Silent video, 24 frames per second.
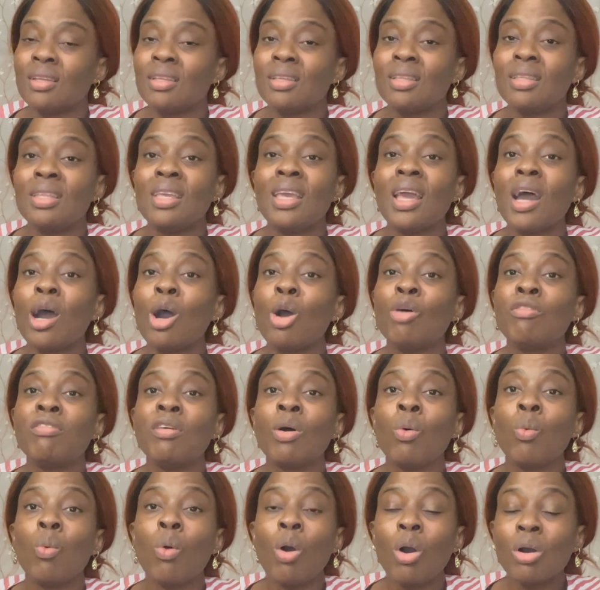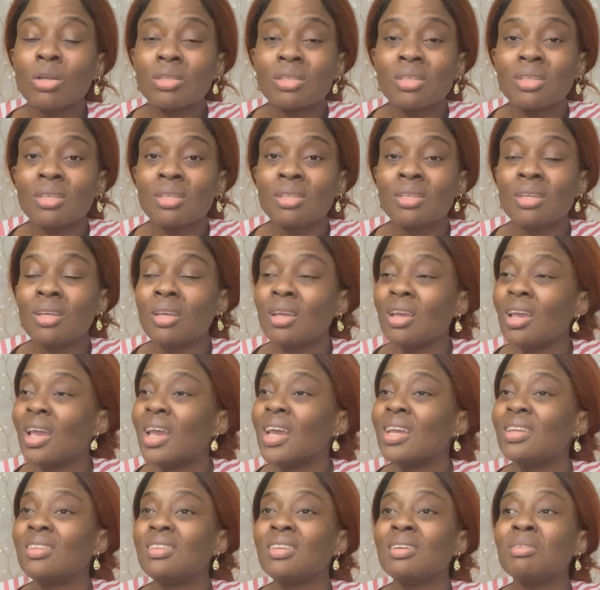They are overworked,
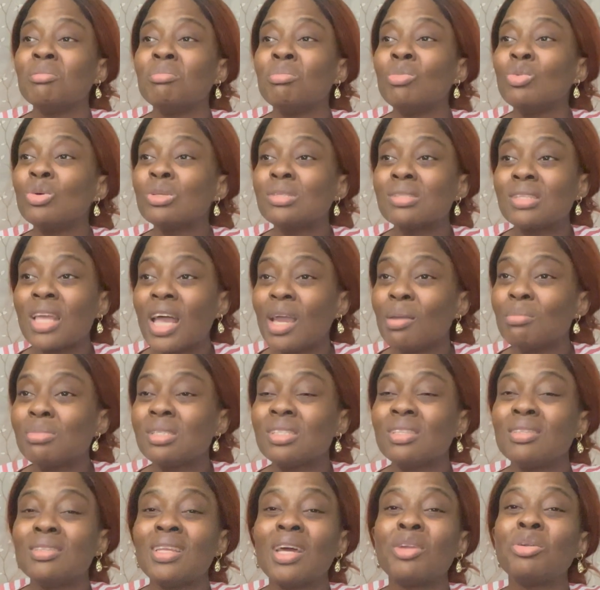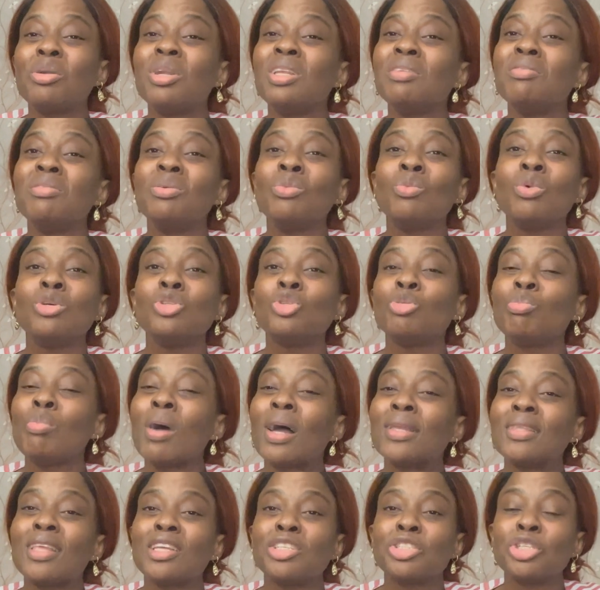and most times they're not even going to pay
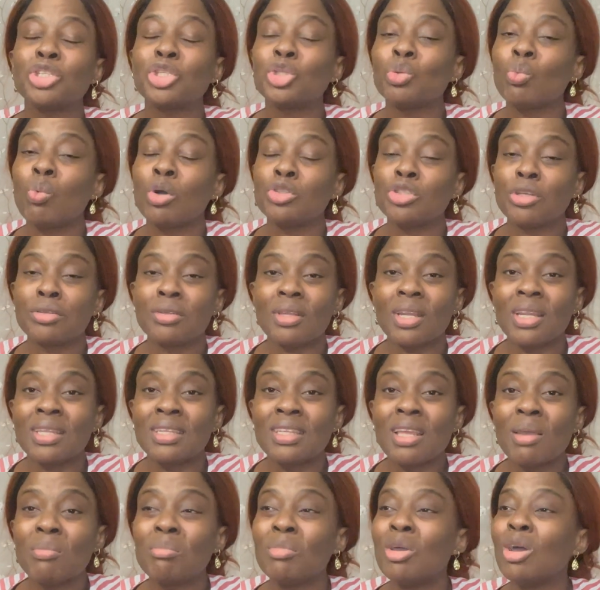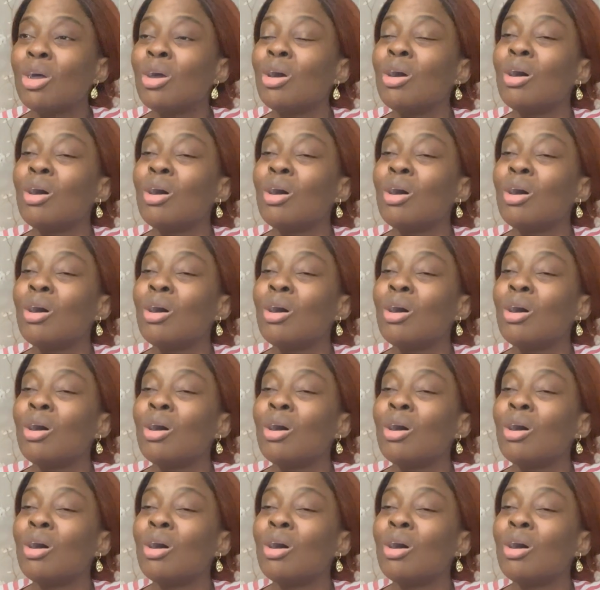attention to what you're telling them.